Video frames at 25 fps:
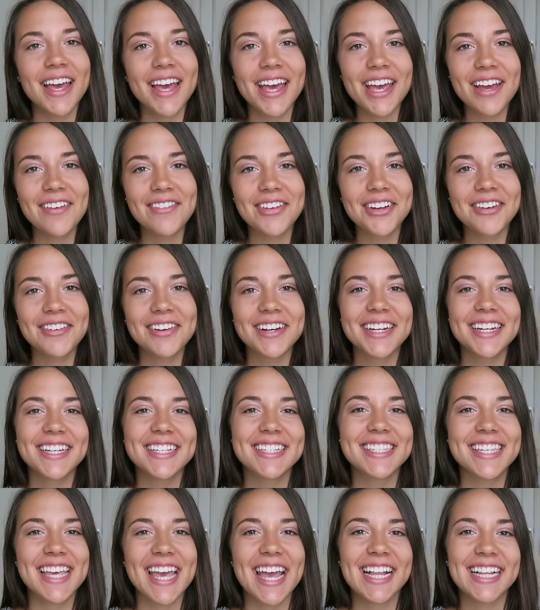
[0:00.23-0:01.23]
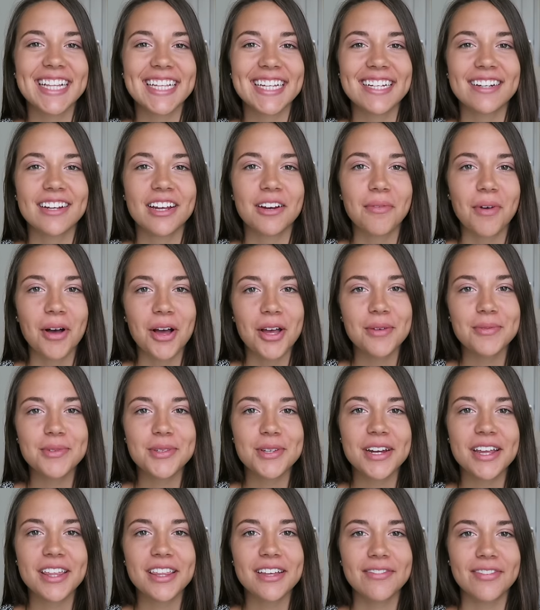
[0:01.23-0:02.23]
Hey everyone, it's Caitlin and welcome
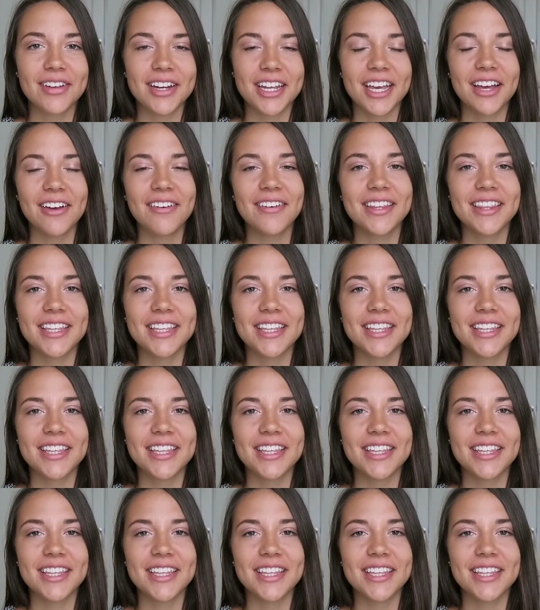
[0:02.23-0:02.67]
to another video.